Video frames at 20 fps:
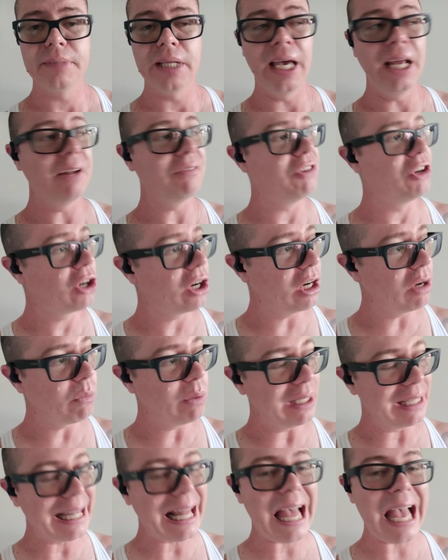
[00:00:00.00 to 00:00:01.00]
And if you're going to
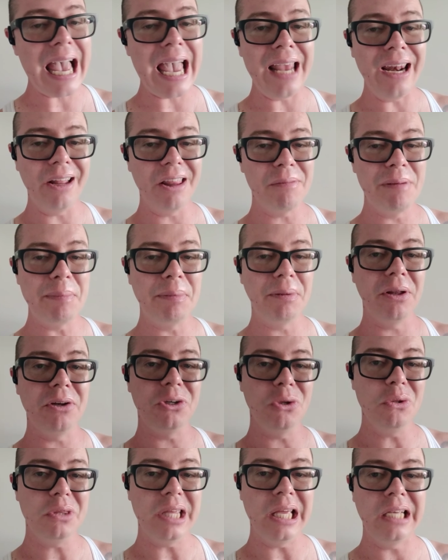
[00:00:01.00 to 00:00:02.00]
rely on other people to
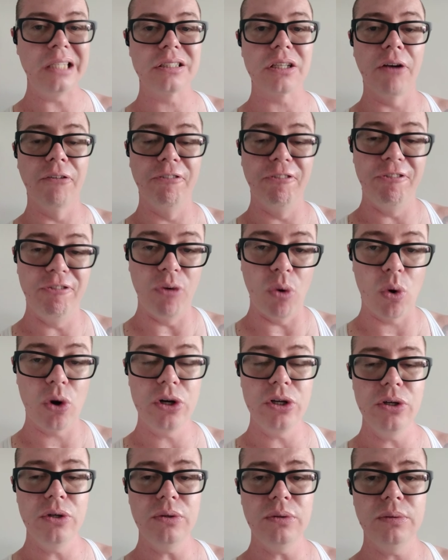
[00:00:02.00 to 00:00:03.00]
do things for
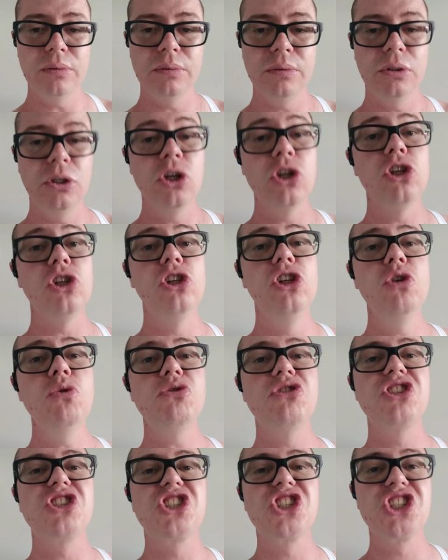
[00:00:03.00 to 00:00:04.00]
you, you
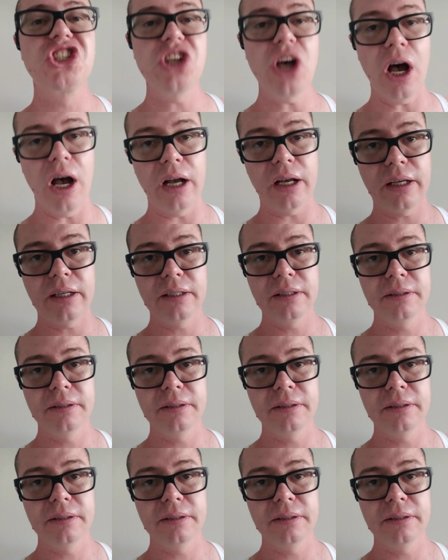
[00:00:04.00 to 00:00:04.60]
suck.